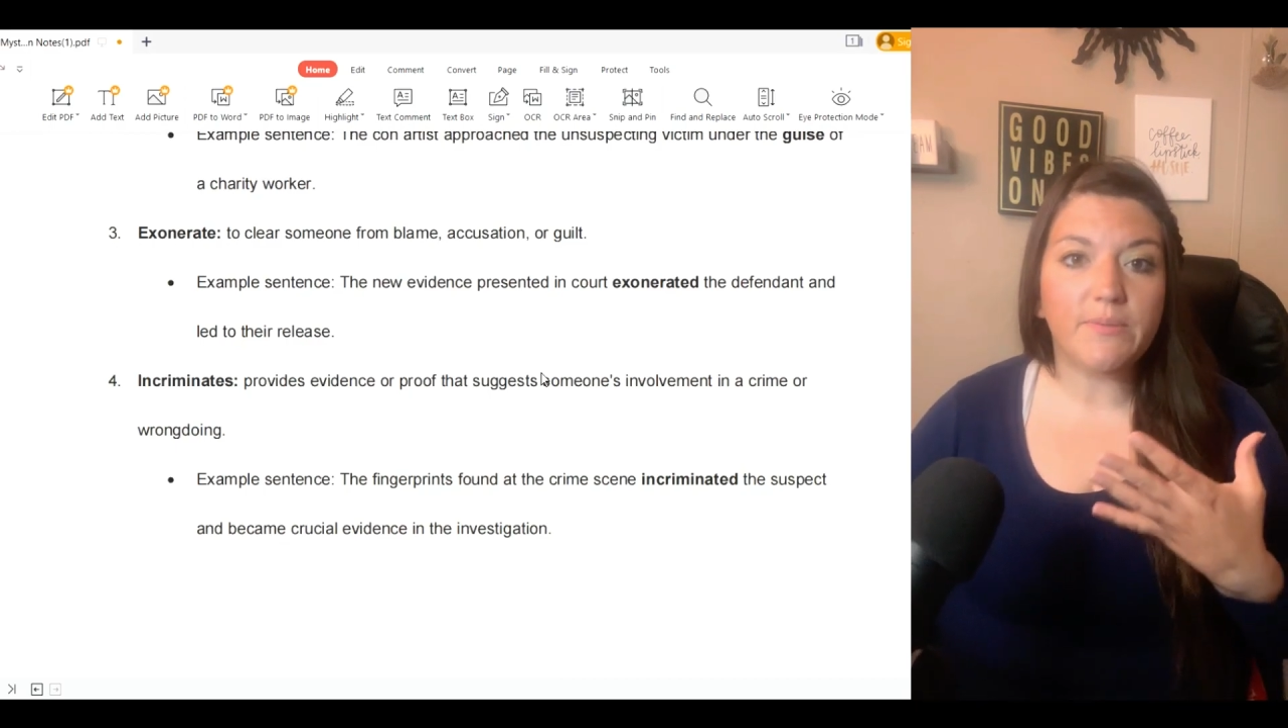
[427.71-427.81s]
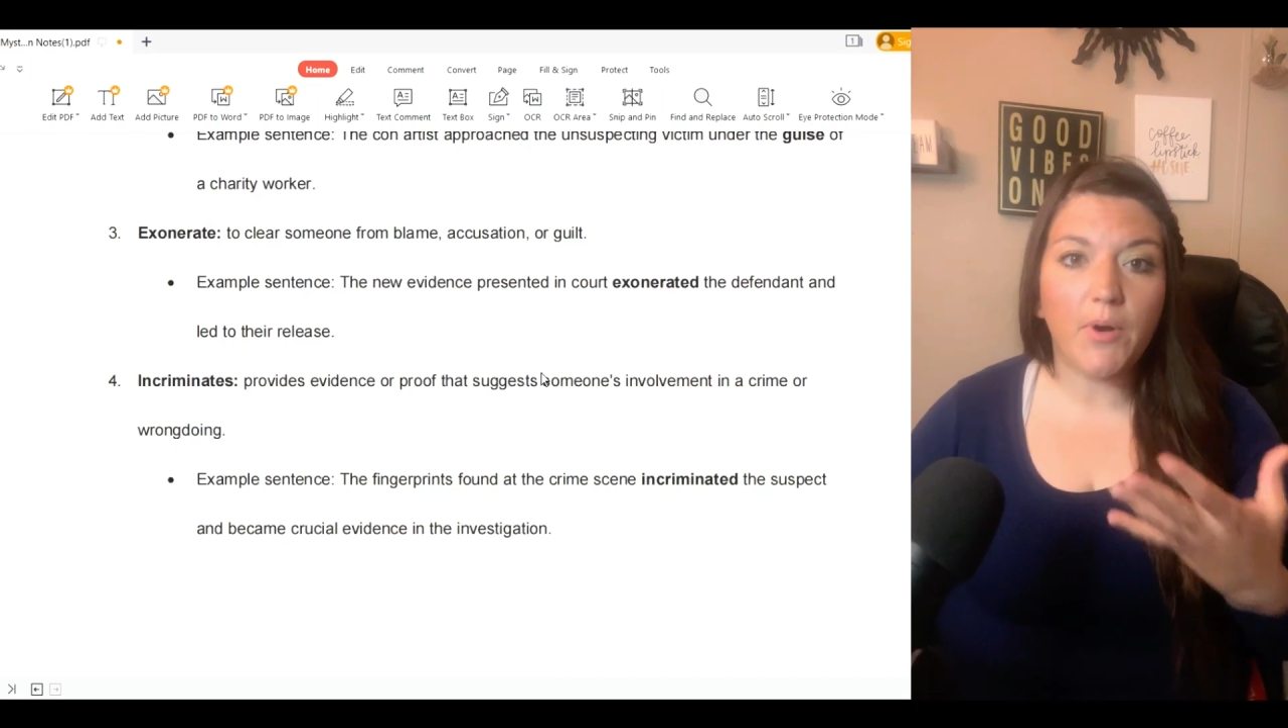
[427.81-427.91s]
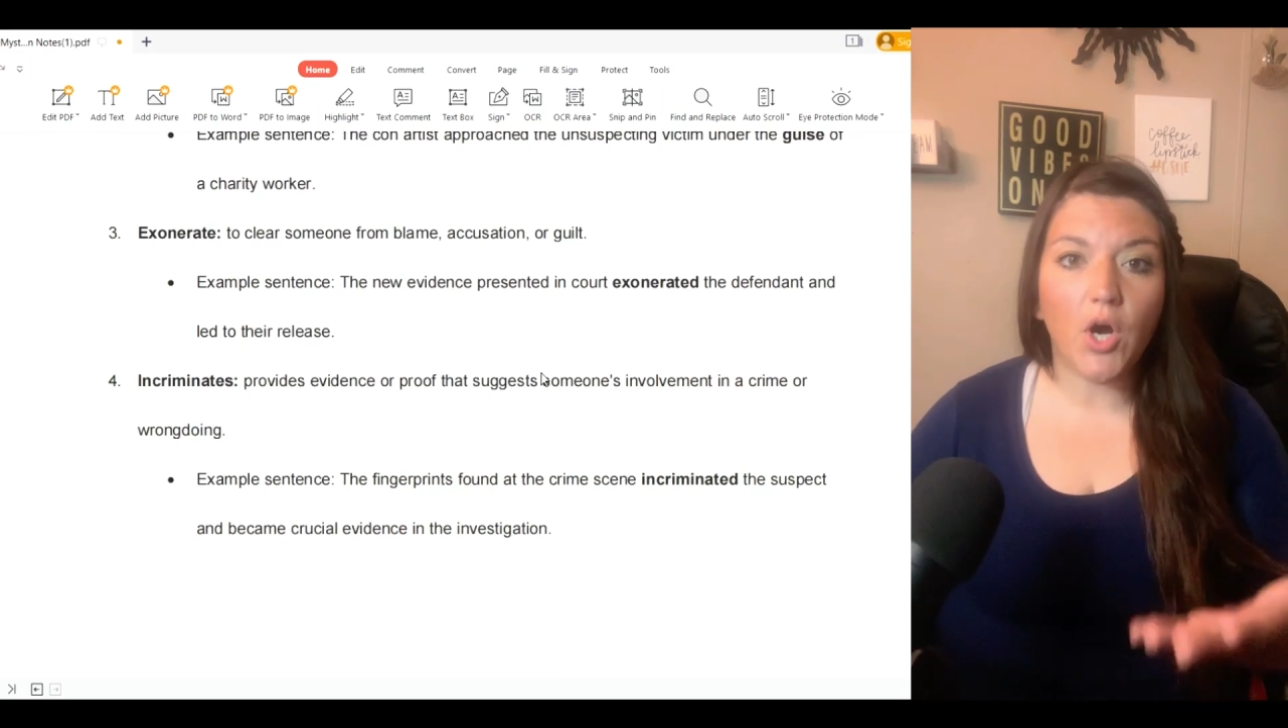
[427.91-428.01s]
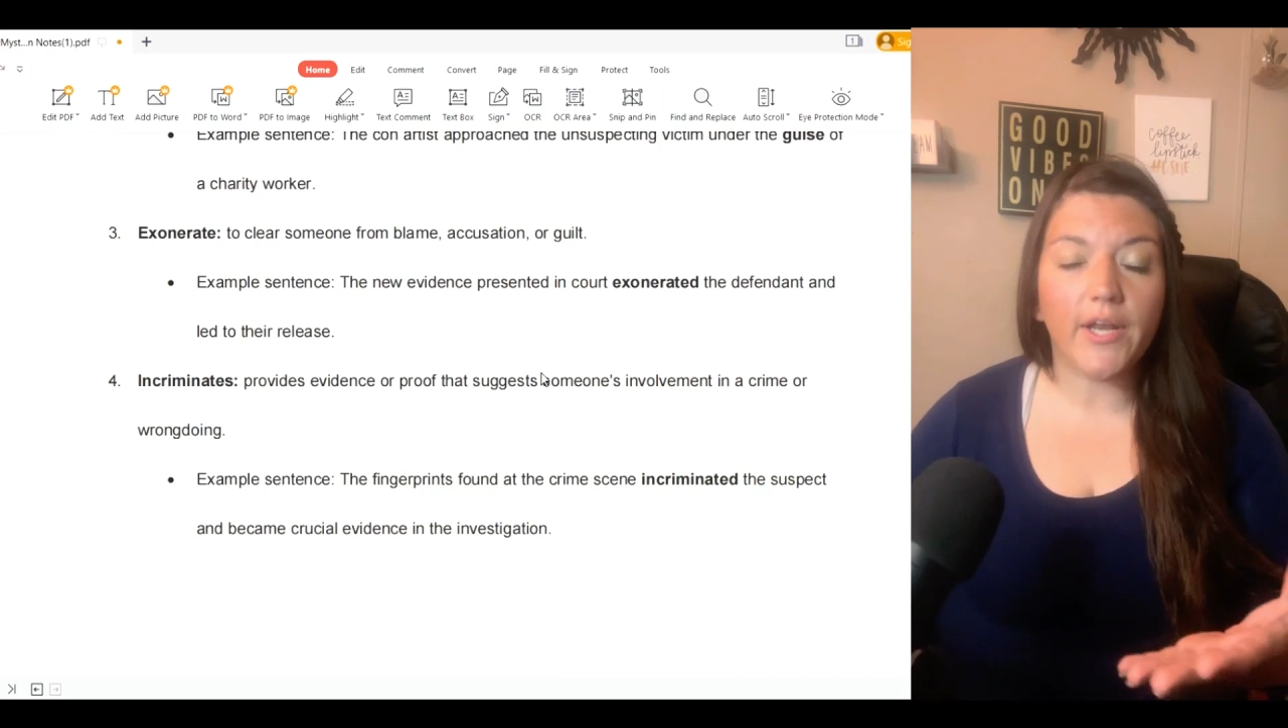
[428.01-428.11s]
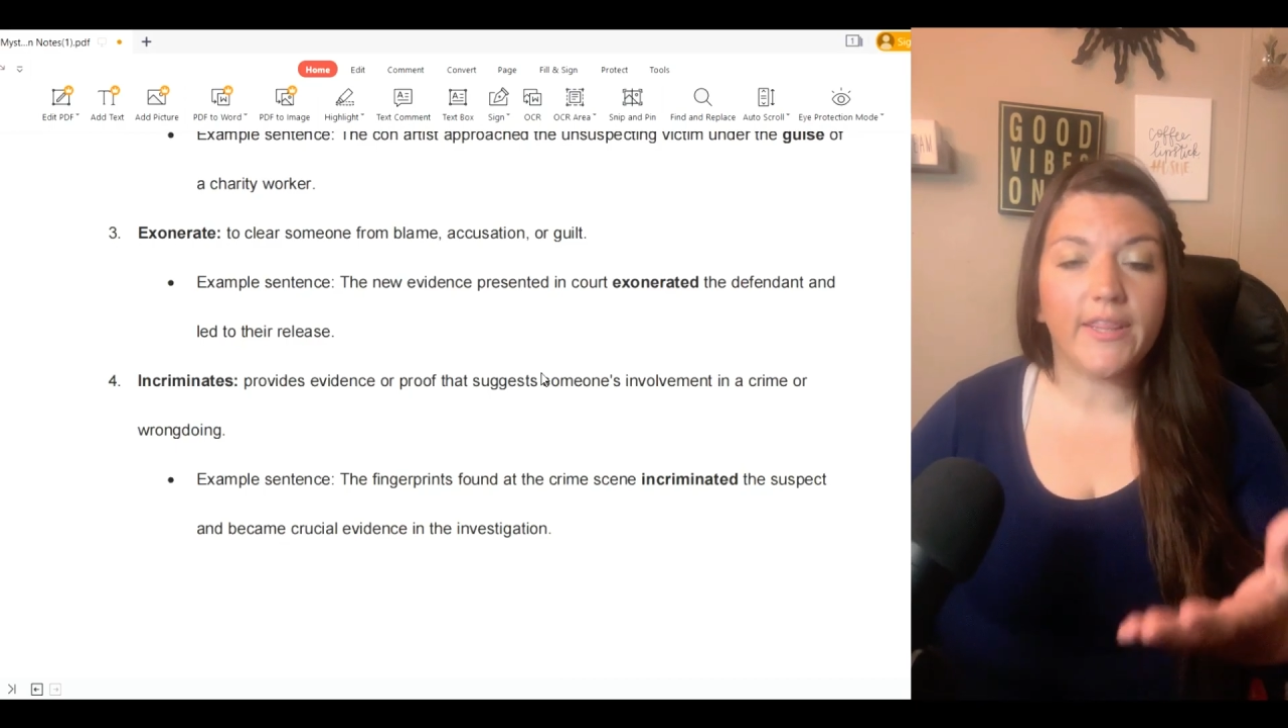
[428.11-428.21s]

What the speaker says: party,